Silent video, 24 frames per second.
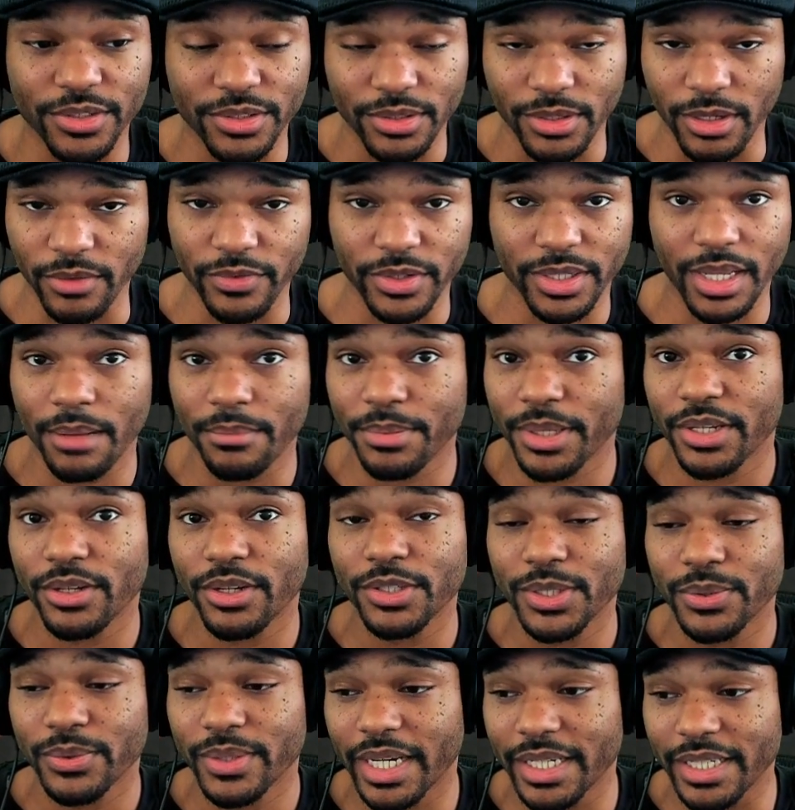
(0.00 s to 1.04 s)
So if you're not planning
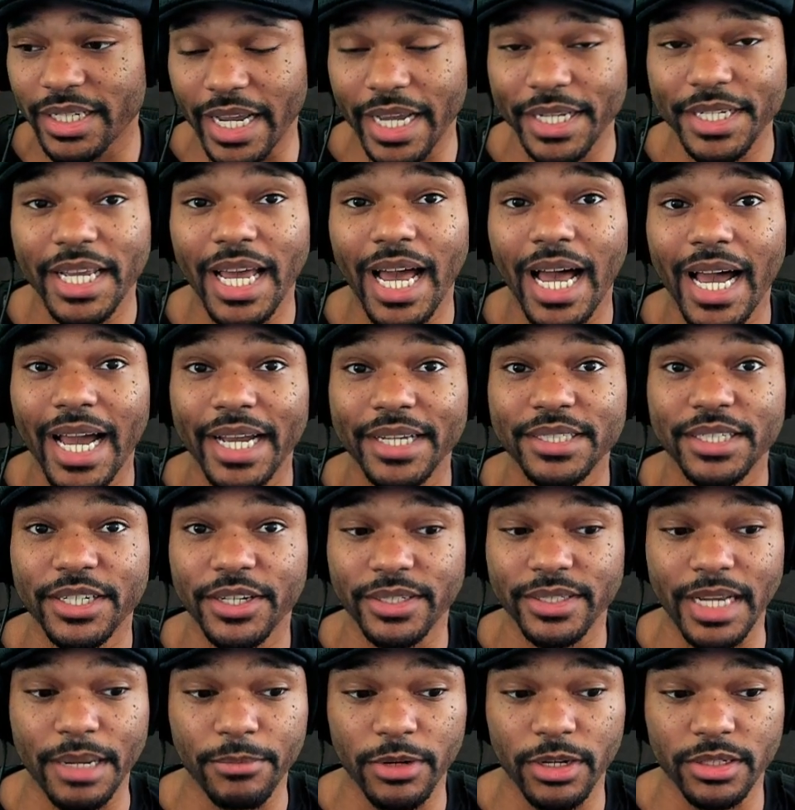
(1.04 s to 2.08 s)
on doing any high
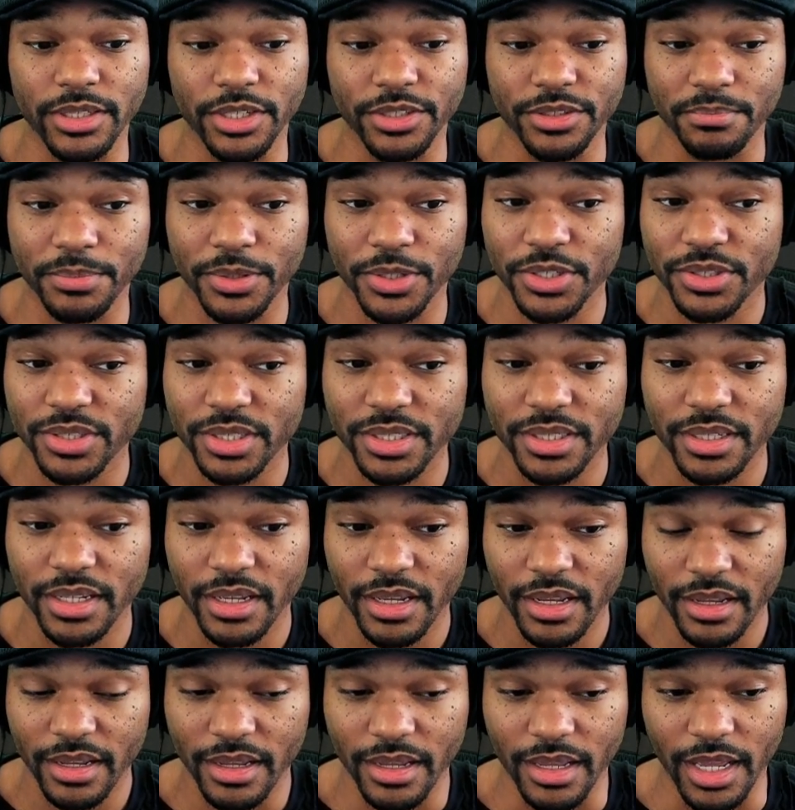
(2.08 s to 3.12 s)
tier nightmare dungeon pushing,
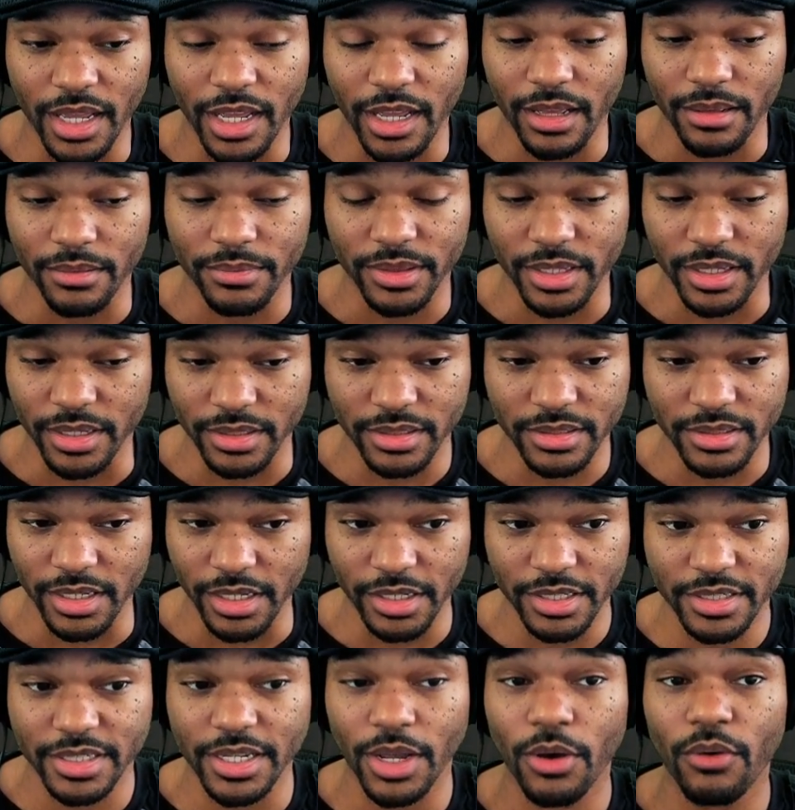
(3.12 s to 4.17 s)

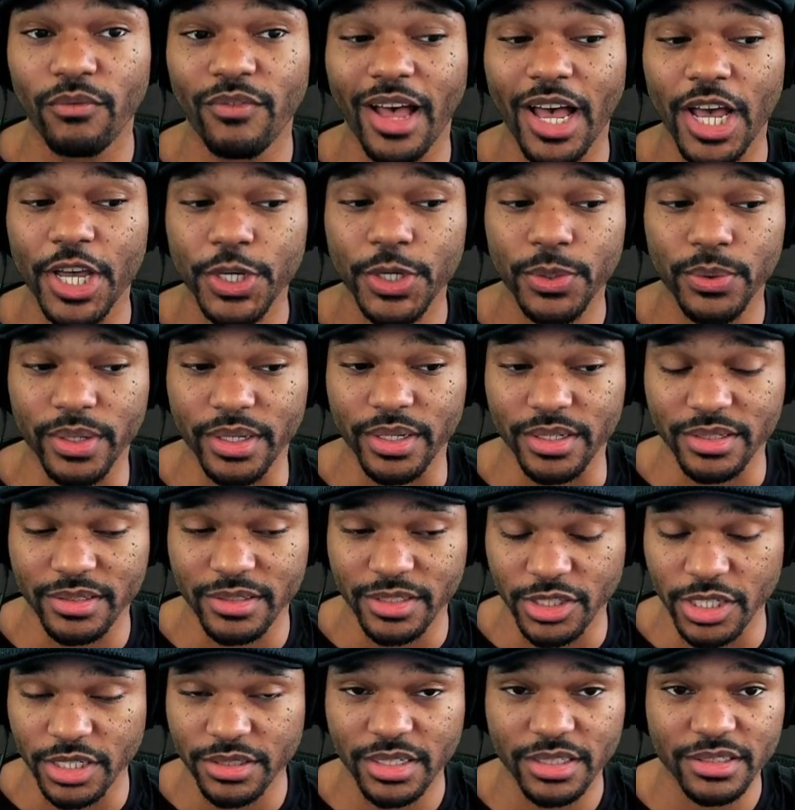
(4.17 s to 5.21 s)
the sell value
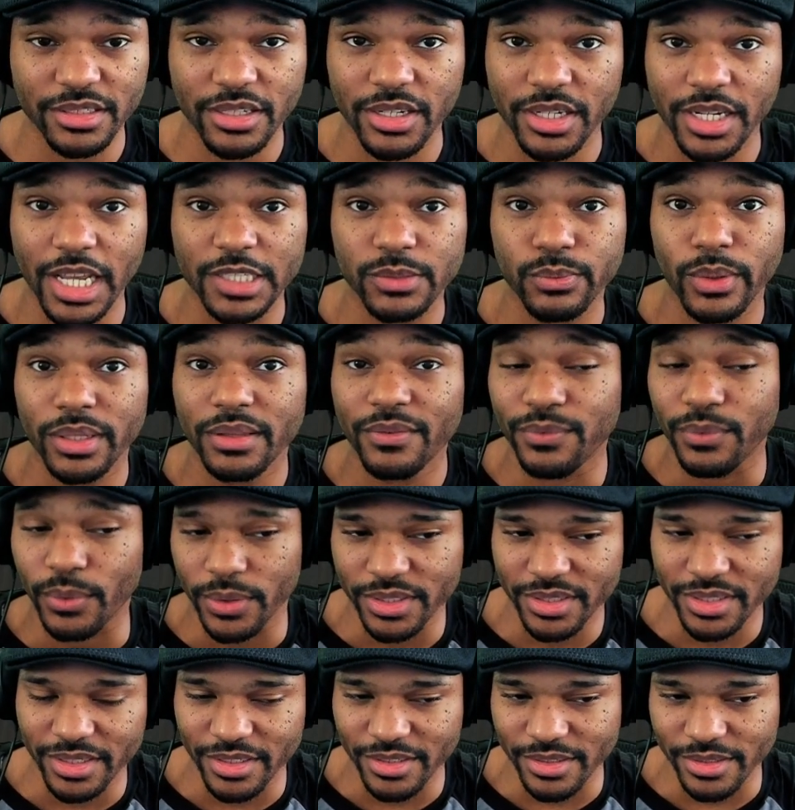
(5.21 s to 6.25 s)
is just as good as wind
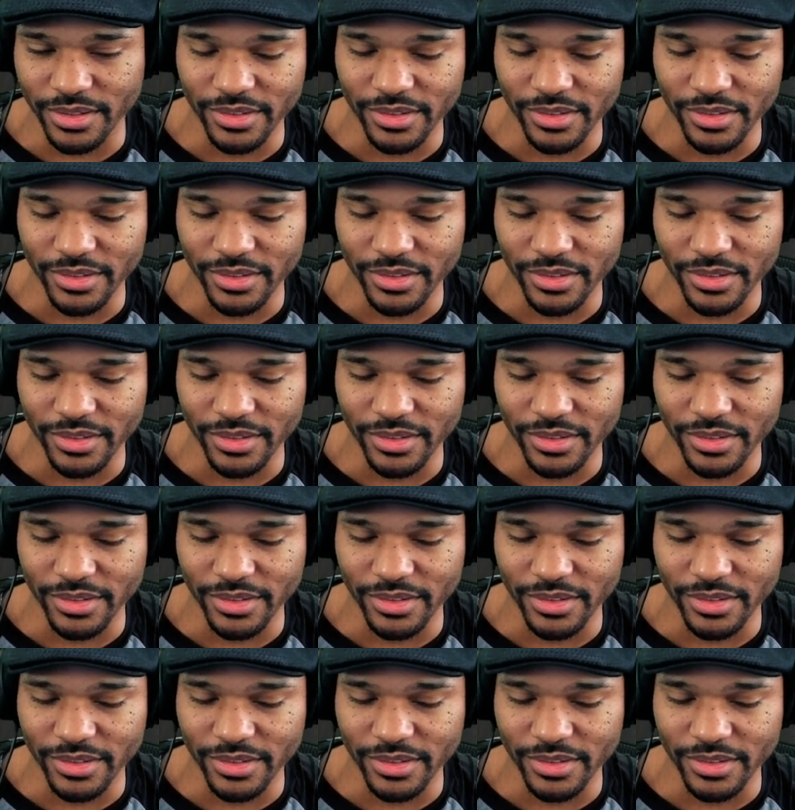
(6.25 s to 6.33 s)
forces.